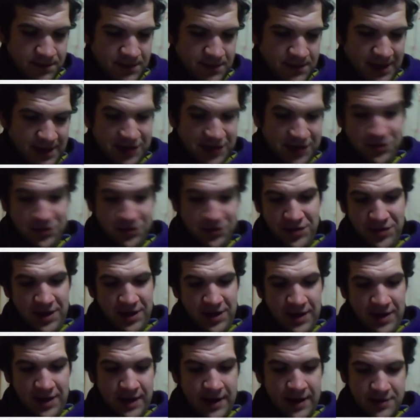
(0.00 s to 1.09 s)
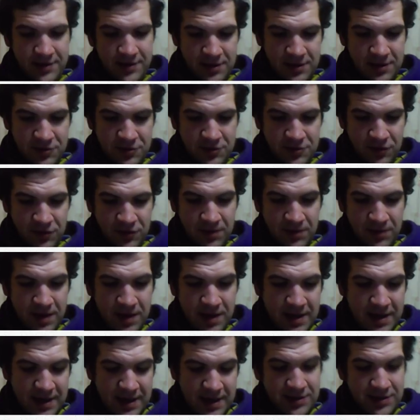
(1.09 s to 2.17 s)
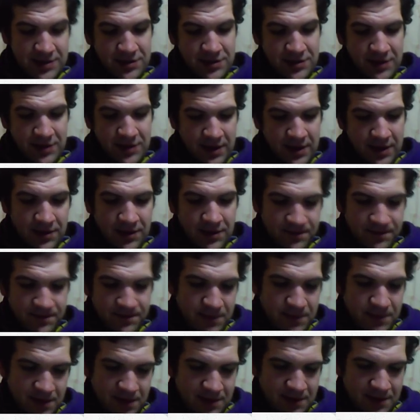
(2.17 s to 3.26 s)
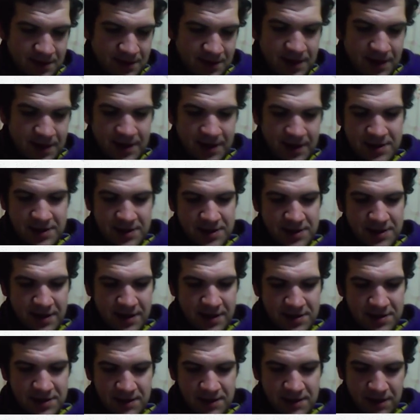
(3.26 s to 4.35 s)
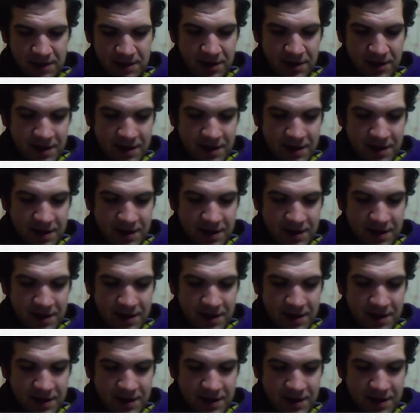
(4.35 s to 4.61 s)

I should think not, said Scrub and Jill together. Well, I guess they sounded the same there.